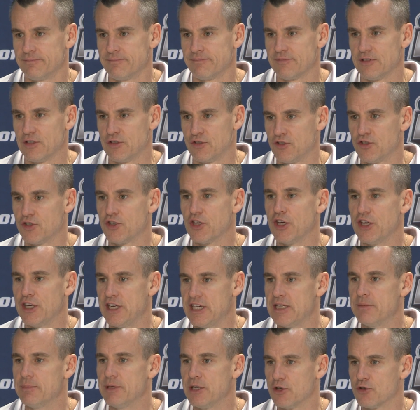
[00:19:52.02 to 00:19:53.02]
This is going to
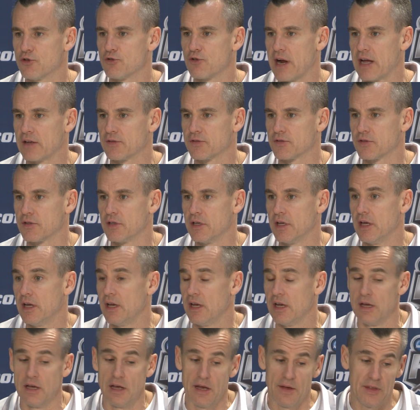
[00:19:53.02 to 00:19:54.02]
need to be addressed.
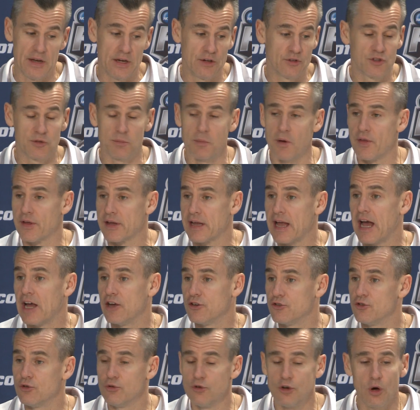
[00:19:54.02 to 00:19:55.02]
Then there's some other
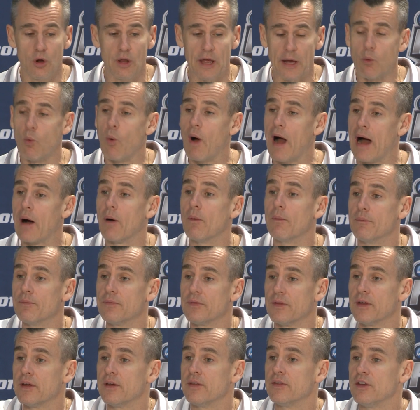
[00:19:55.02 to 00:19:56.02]
guys you know, like, wow,
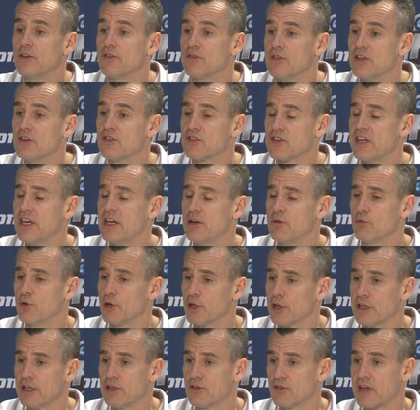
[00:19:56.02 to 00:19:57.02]
this, this kid
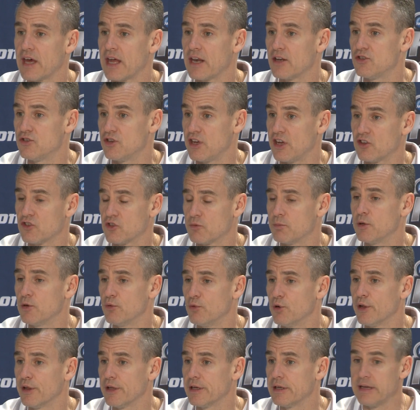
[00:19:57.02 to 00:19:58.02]
really has got a chance to be
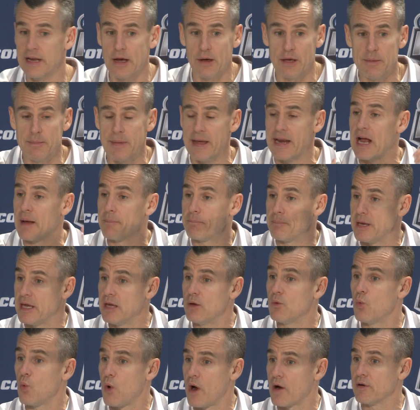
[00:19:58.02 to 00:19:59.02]
really. Now, he may not
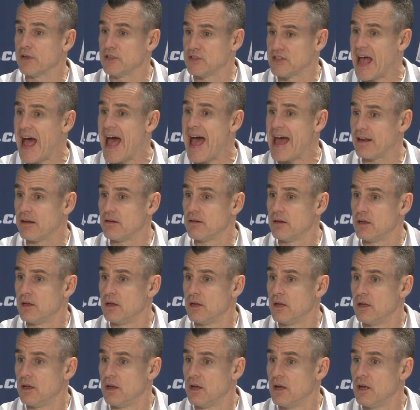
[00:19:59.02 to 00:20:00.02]
be where he's at
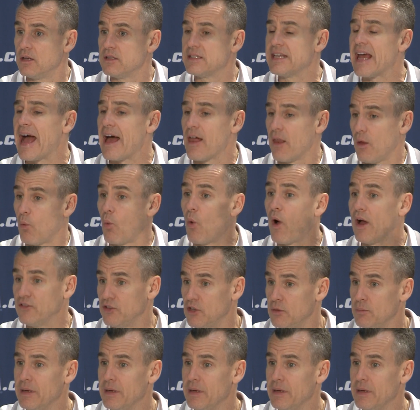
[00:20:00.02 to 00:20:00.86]
talent wise.